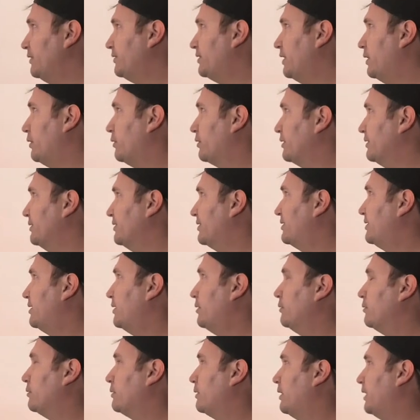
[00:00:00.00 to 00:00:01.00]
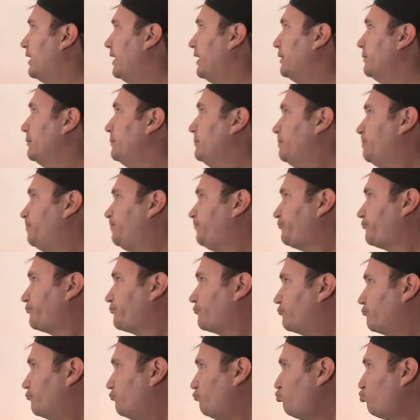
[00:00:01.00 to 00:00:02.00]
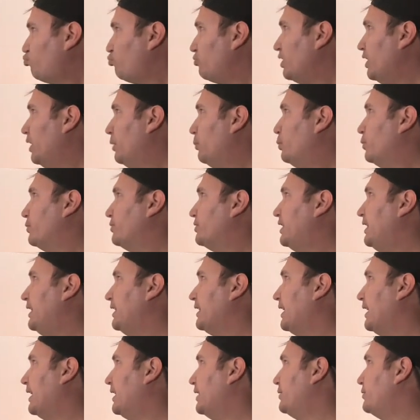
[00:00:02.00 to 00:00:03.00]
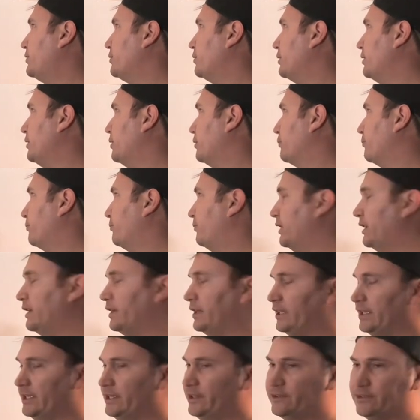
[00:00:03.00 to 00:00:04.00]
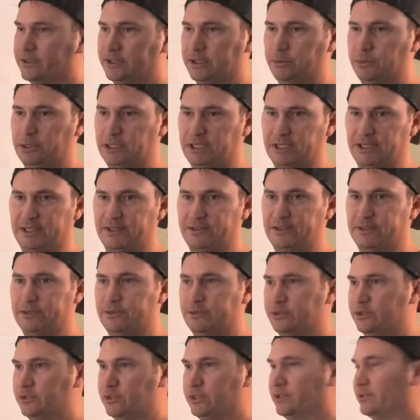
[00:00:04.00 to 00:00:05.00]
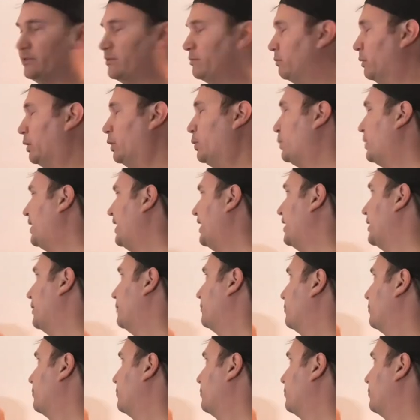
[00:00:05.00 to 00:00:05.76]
that are considered cloud. And we'll take Azure here very easily because it's just low-hanging